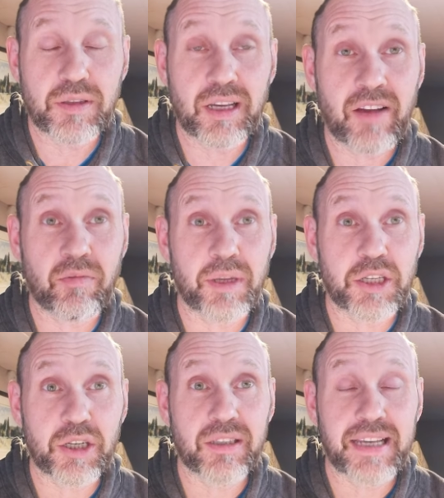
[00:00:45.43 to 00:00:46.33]
The
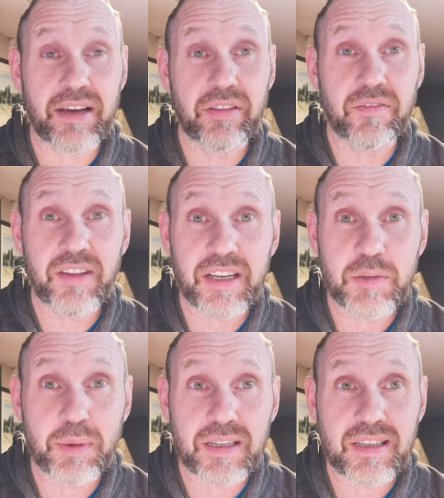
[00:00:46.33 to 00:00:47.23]
government shut down the
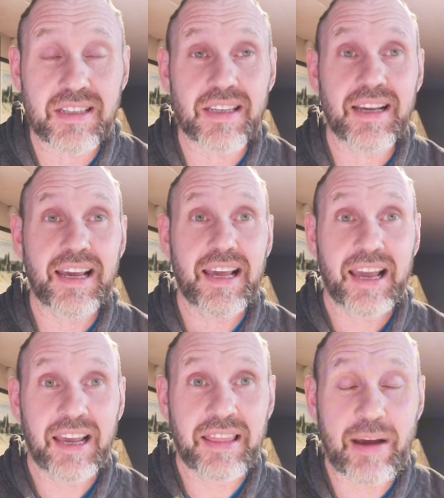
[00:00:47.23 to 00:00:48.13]
fitness business.
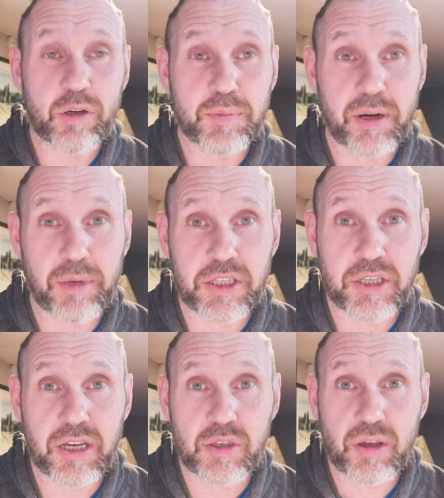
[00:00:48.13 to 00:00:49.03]
And that was pretty much
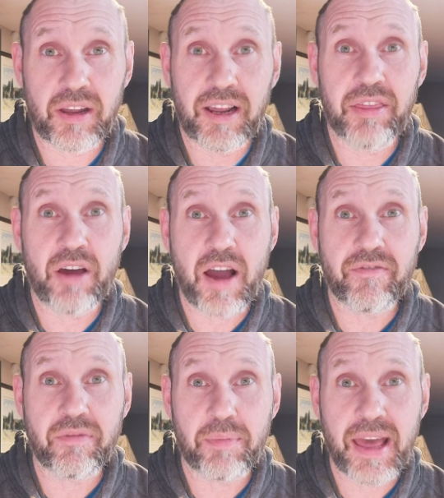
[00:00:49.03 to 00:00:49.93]
done. So then I
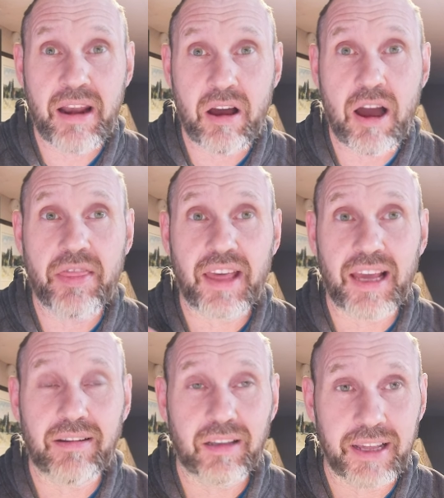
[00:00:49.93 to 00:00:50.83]
thought from then on
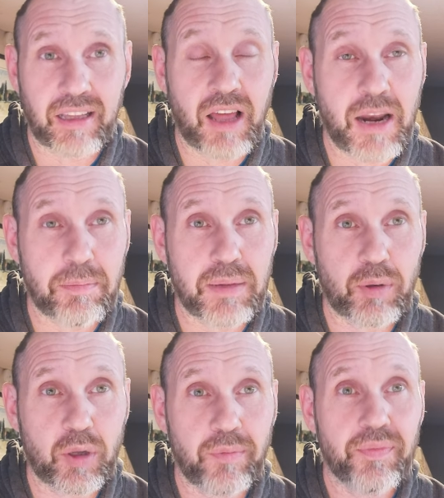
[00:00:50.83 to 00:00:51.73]
that, like a lot of
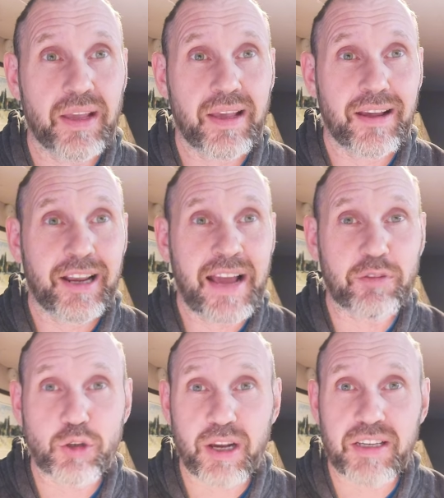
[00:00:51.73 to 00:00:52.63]
people, I'm gonna have
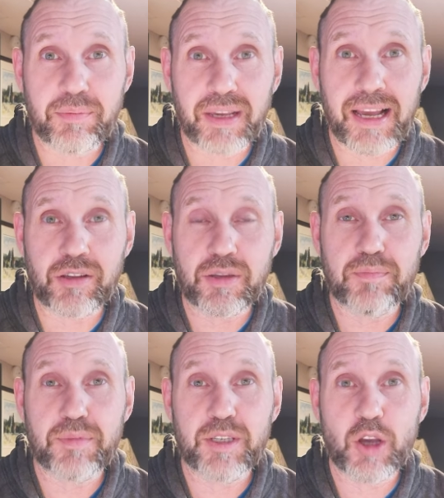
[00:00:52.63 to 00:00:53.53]
to try something
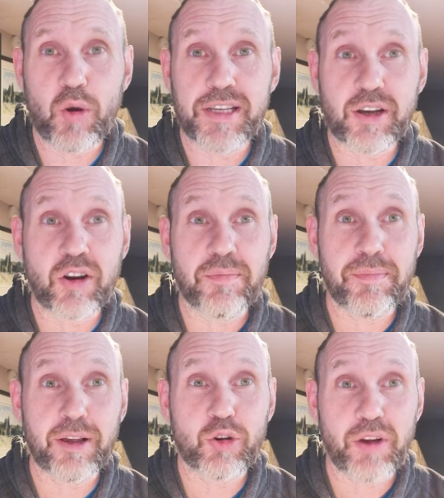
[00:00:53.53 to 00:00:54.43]
else. So I
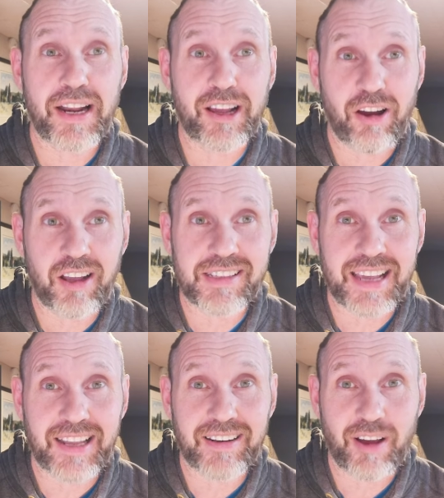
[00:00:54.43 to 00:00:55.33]
started creating
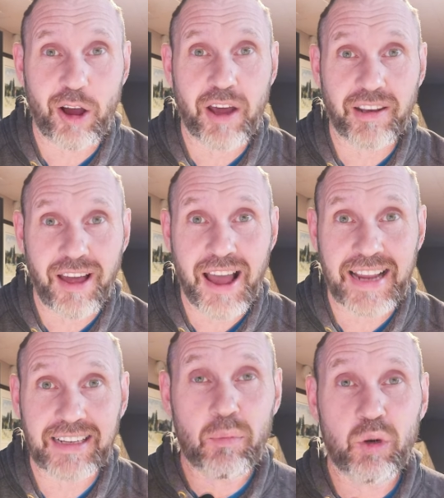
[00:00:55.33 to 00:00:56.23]
content
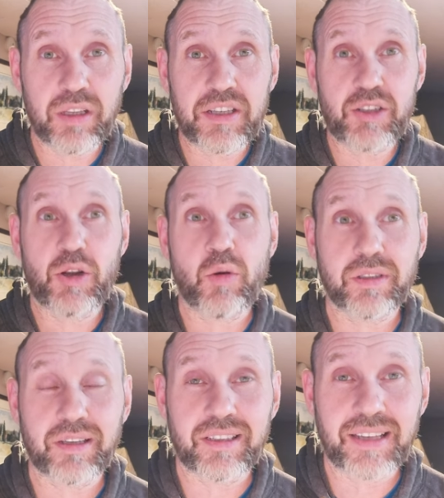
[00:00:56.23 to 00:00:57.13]
online. I'm really
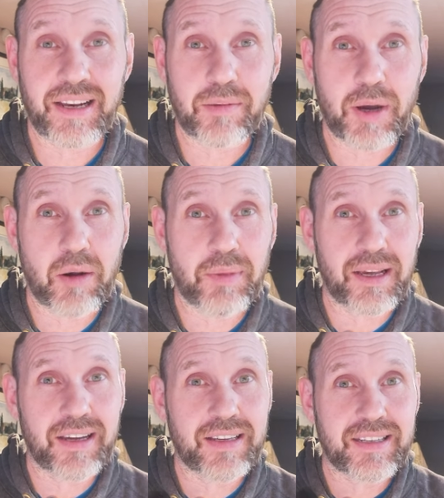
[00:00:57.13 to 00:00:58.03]
stoked and excited about it
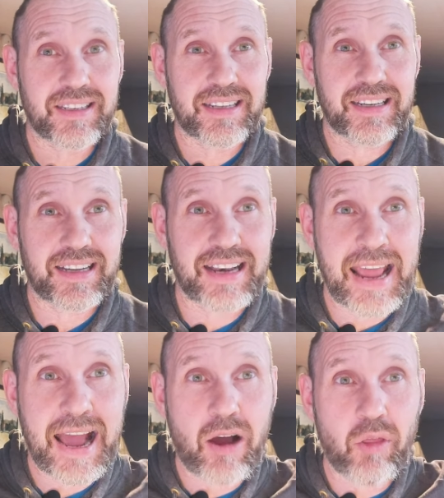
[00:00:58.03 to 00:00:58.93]
because
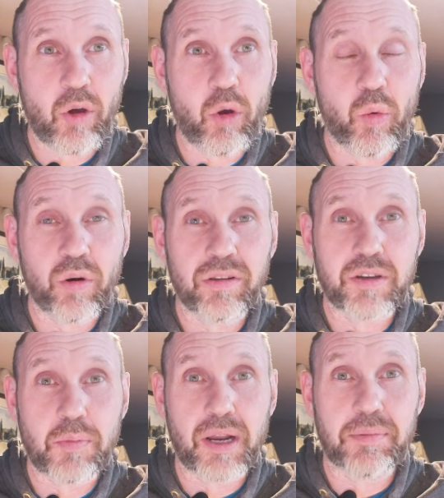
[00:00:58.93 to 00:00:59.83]
now the whole
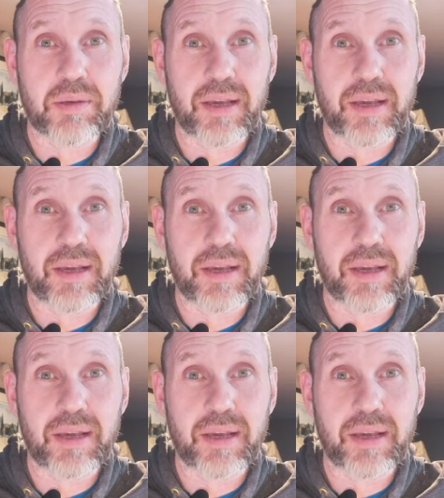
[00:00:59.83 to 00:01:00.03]
world's opened up